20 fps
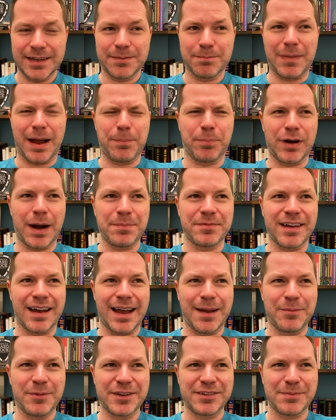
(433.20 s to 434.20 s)
My prep
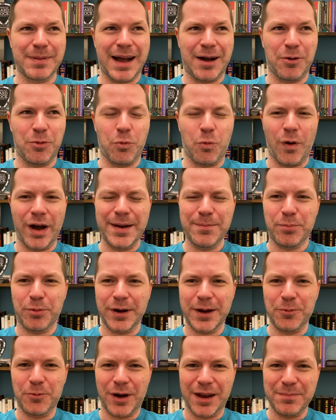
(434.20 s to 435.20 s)
time was about
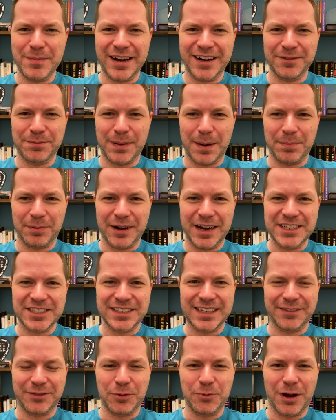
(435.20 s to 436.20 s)
1.1 minute of
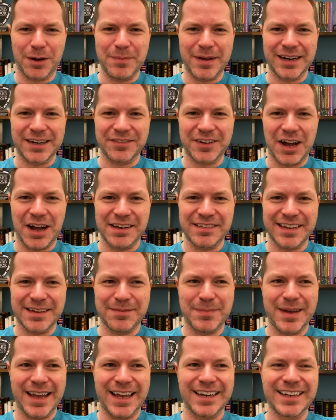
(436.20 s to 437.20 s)
preparation to every 1 minute of
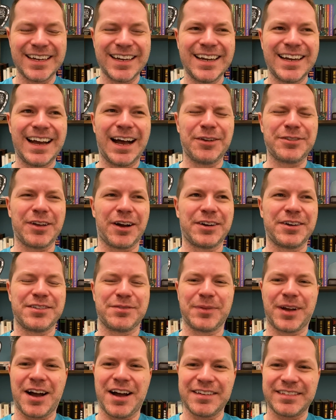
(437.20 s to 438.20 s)
content made. I was talking to
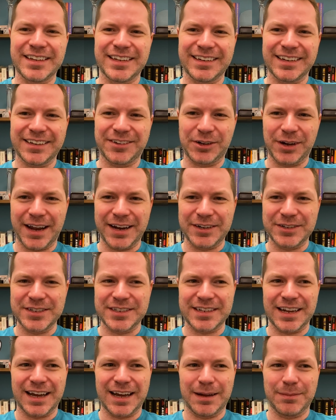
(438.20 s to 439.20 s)
some content
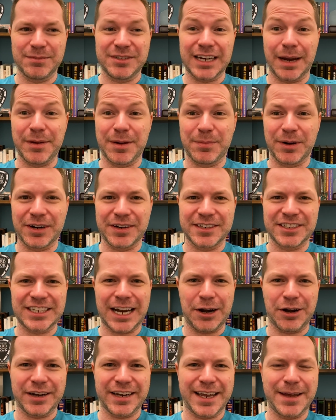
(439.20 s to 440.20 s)
creators, Jamin Burton,
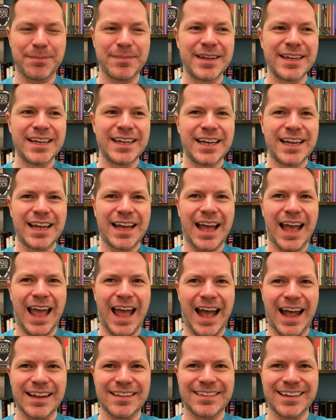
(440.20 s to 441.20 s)
shout out to him,
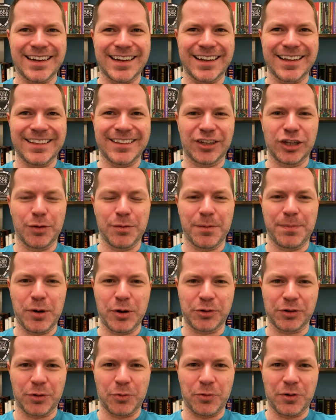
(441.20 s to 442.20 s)
at the Global
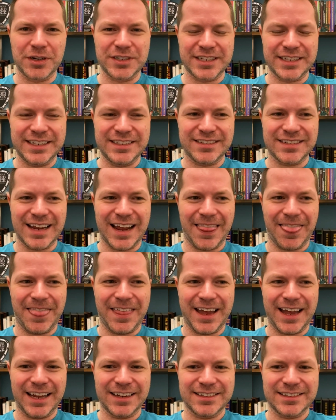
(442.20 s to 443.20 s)
Poker Awards, and he said
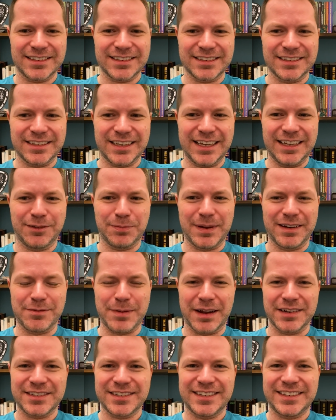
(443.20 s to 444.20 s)
that he spends
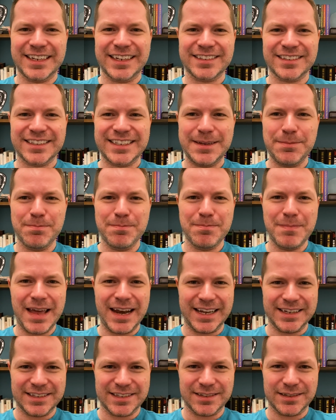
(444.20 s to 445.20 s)
about 60
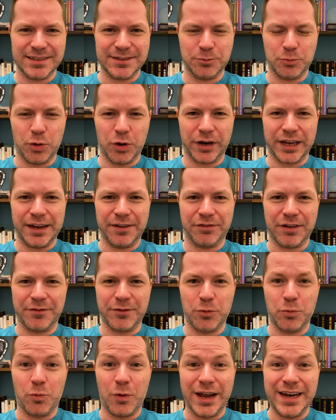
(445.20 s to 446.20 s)
minutes working for
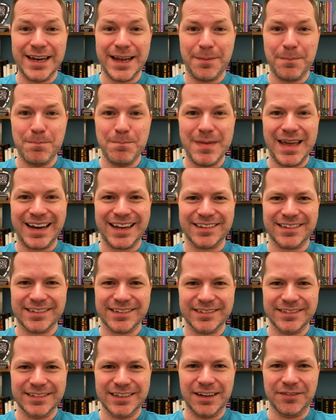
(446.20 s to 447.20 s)
every 1
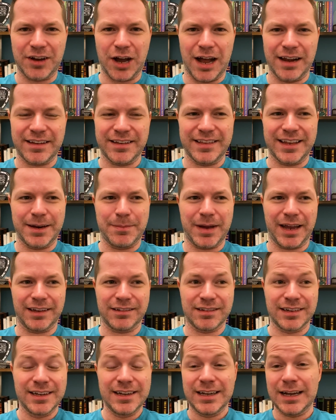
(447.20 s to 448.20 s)
minute of content that he
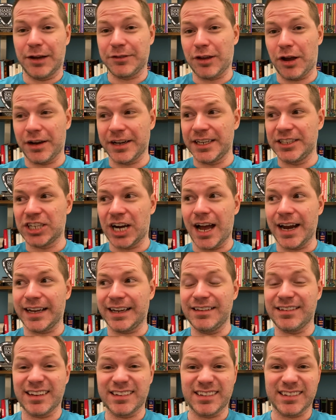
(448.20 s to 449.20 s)
makes. I was talking to Johnny.
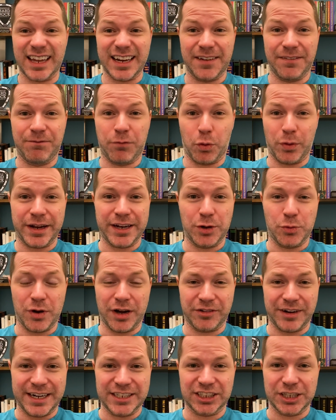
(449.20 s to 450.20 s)
He says it's like a
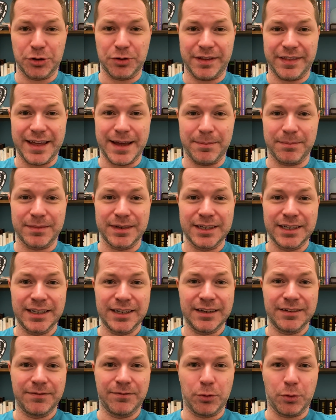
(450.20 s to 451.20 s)
40-to-1 ratio to them
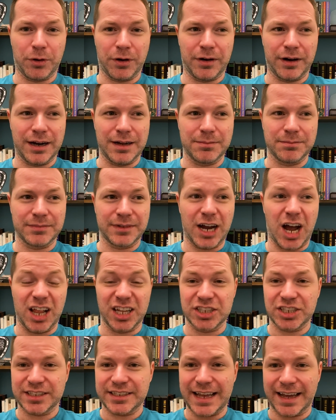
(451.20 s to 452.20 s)
for
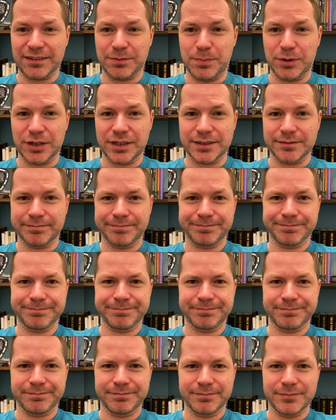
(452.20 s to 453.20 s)
college textbook
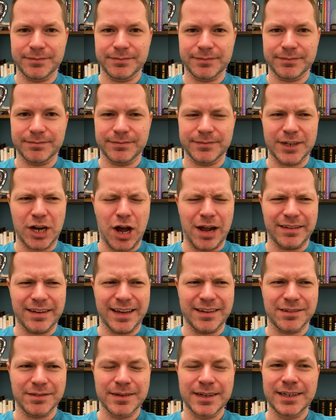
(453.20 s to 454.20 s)

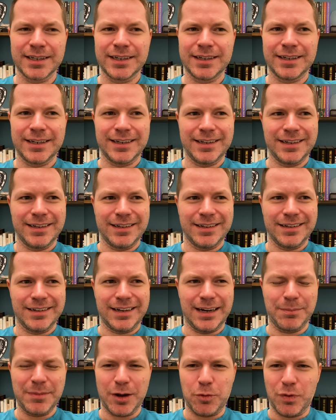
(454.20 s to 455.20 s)
content.
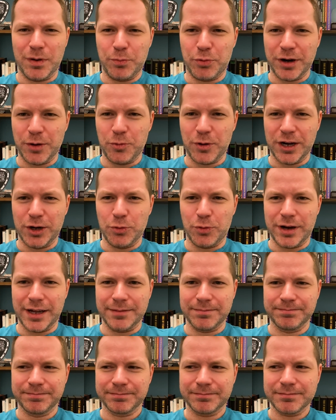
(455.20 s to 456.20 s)
And I'm like 1.1 to
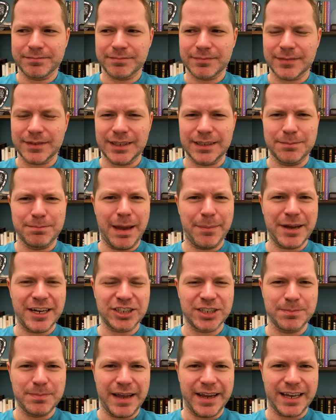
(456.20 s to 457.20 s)
1. Maybe I
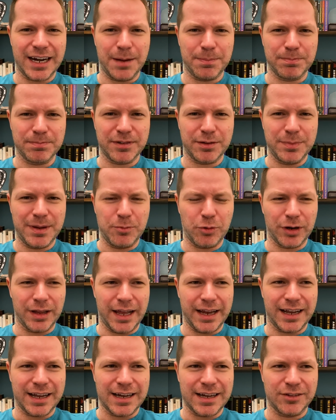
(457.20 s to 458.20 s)
should make it up to be more
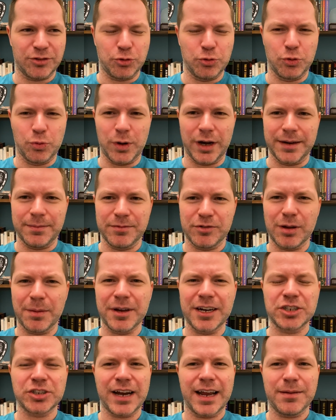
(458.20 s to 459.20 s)
like 2 to 1. So I'm
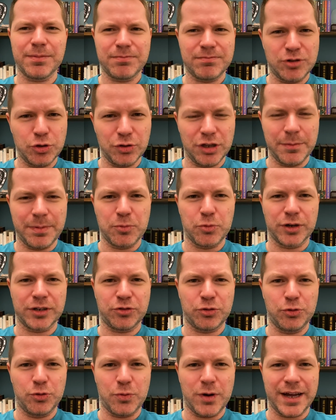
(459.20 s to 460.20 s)
going to try to do a little bit more
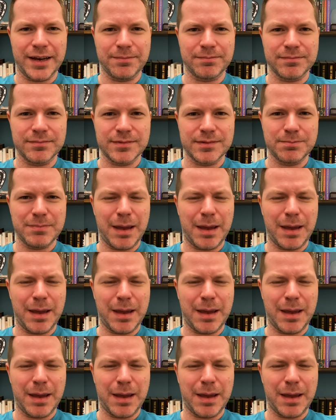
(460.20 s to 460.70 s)
2 to 1.